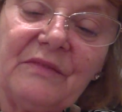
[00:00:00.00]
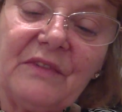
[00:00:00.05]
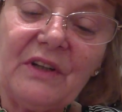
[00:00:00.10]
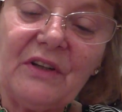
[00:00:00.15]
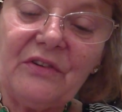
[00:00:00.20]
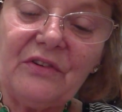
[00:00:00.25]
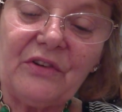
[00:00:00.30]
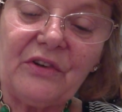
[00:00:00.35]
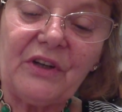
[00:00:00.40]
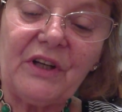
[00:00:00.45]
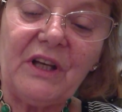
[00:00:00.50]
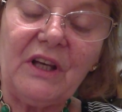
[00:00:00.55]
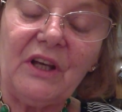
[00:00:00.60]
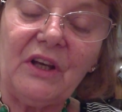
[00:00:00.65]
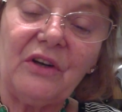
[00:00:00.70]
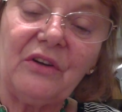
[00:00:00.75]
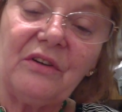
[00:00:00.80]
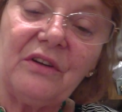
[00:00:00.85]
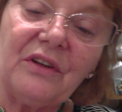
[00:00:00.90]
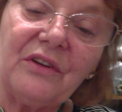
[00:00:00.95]
Those are
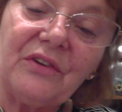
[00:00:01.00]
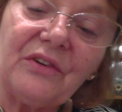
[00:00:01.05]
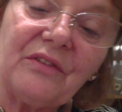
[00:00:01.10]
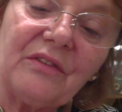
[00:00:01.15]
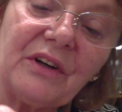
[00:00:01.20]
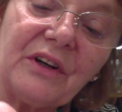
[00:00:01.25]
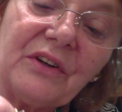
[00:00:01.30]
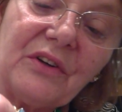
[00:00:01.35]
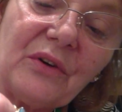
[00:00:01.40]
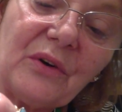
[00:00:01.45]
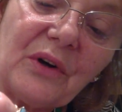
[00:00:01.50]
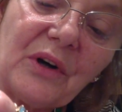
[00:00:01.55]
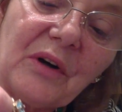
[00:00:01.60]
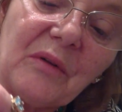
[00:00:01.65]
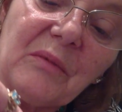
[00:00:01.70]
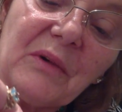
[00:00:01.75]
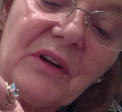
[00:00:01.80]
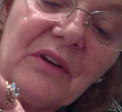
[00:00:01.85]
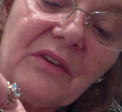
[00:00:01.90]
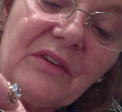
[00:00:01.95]
cute. Those are
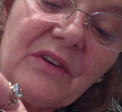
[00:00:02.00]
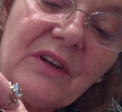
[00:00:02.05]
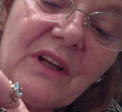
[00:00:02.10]
adorable.